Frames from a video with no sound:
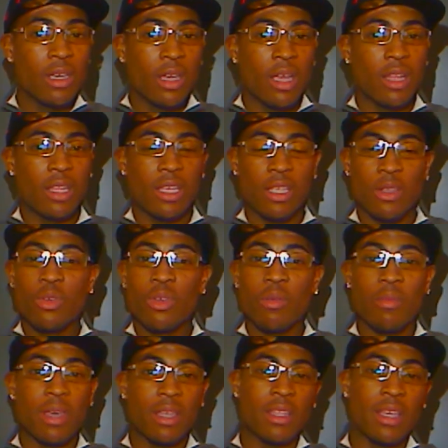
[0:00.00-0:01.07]
And then you can
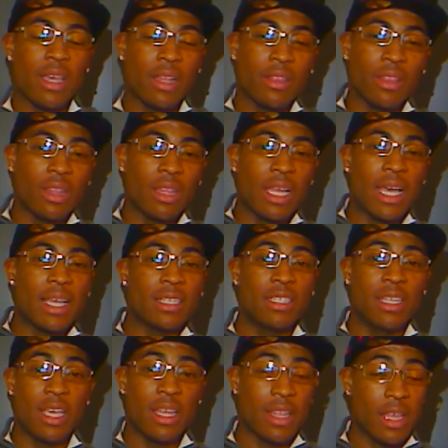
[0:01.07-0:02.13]
make that last
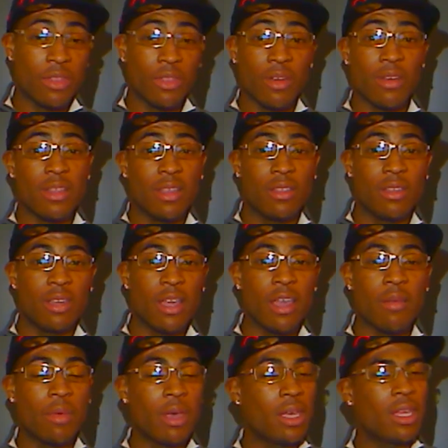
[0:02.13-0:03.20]
day, that 30th day,
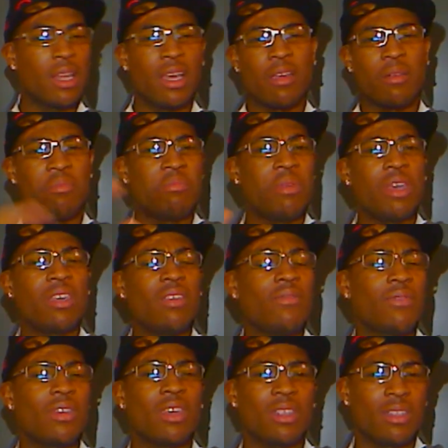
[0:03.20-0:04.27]
make it like a big
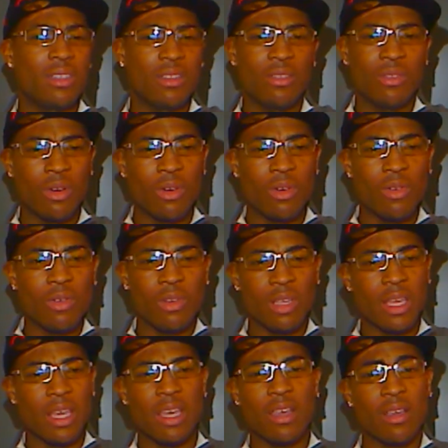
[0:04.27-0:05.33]
event, you know.
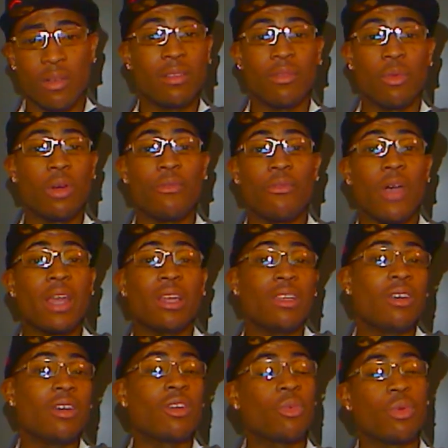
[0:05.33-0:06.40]
Yeah, we're finally
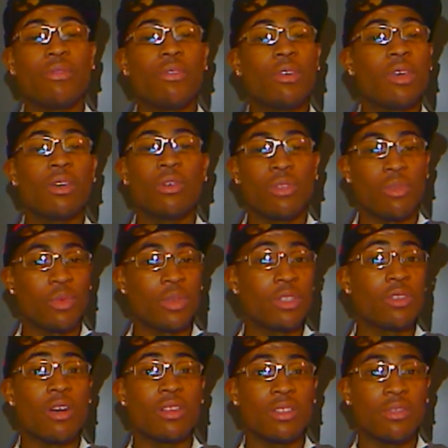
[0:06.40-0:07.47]
going to reveal the
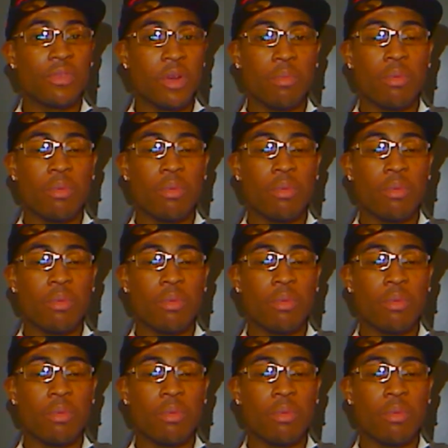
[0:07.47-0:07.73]
results of our